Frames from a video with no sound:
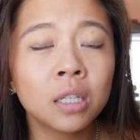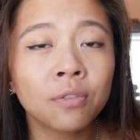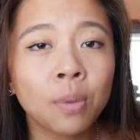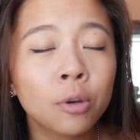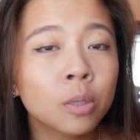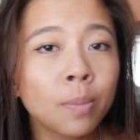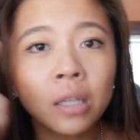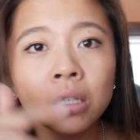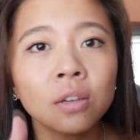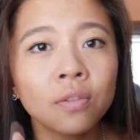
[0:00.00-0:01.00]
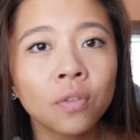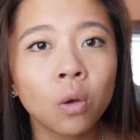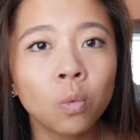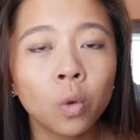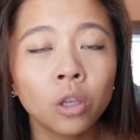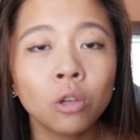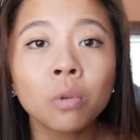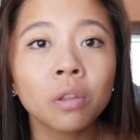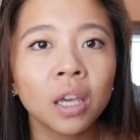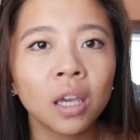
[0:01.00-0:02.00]
different perspective on what you
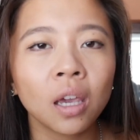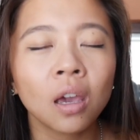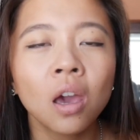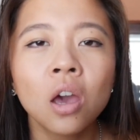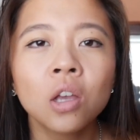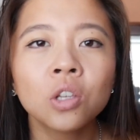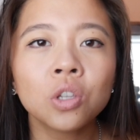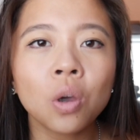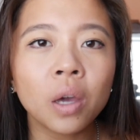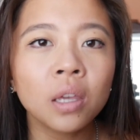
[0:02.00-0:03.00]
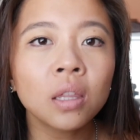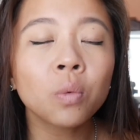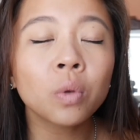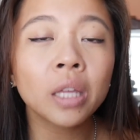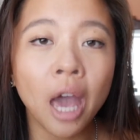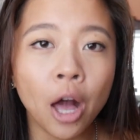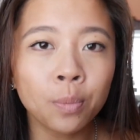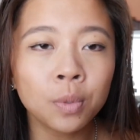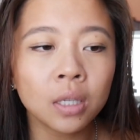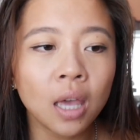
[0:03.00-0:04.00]
were thinking. So I think that really helps.